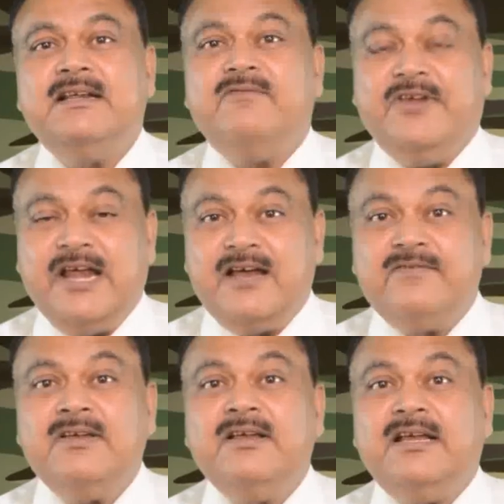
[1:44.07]
we
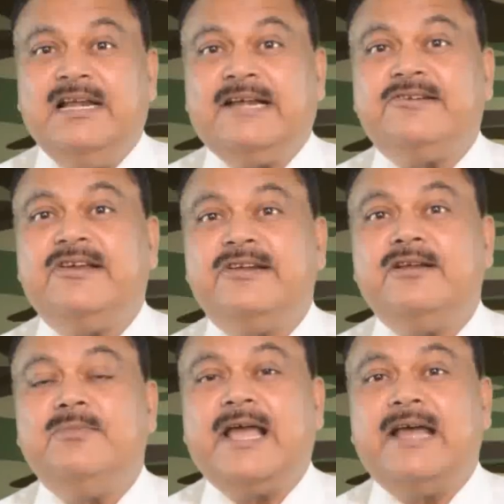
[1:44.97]
have electrical
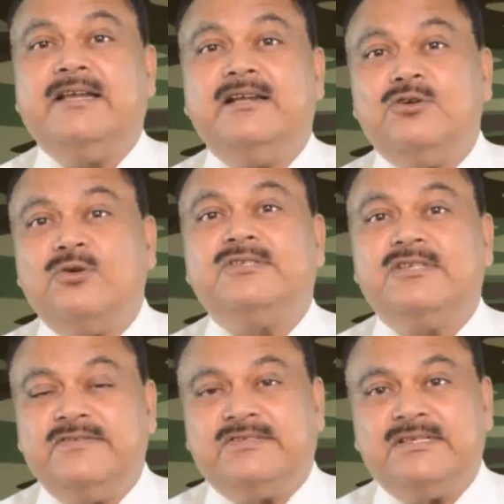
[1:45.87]
and mechanical corps
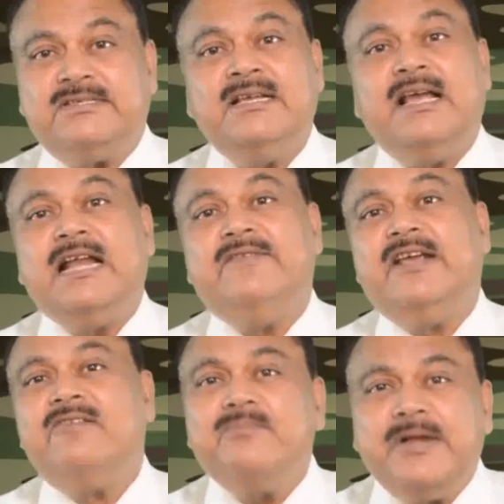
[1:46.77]
services, and we
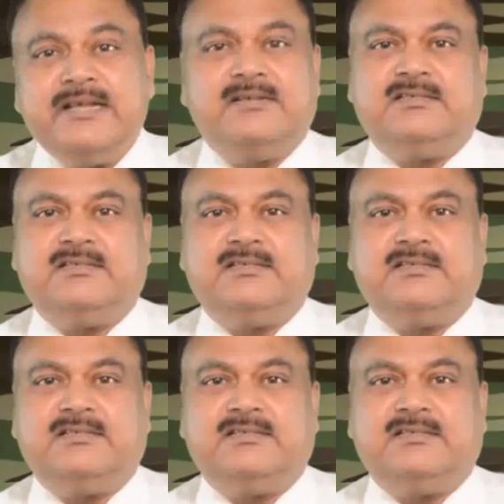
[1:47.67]
have medical